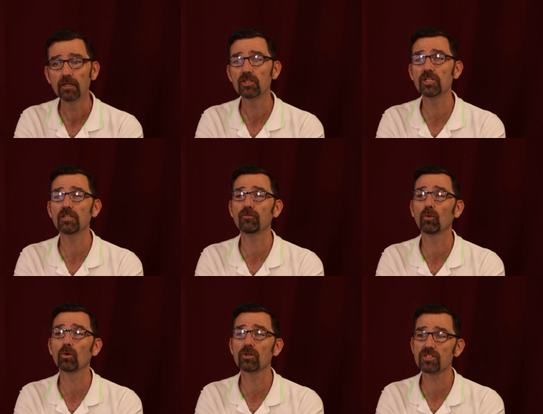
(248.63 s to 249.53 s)

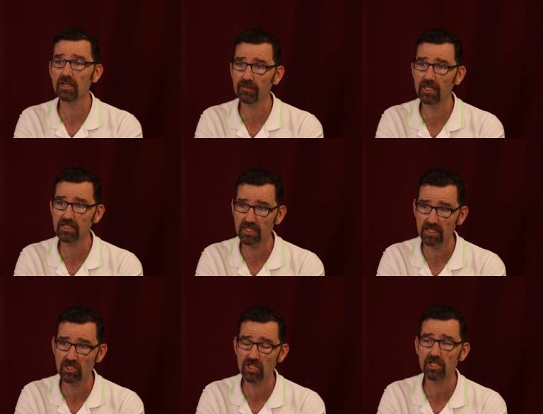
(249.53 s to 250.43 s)
GT4,
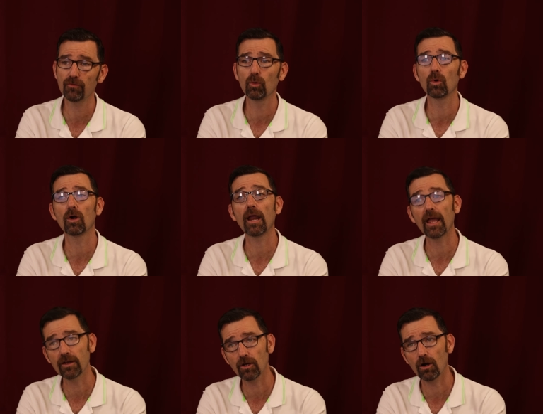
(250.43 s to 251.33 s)
718, GT4,
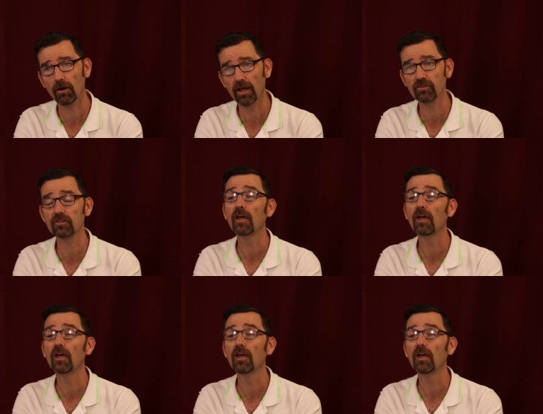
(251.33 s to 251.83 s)
and RS,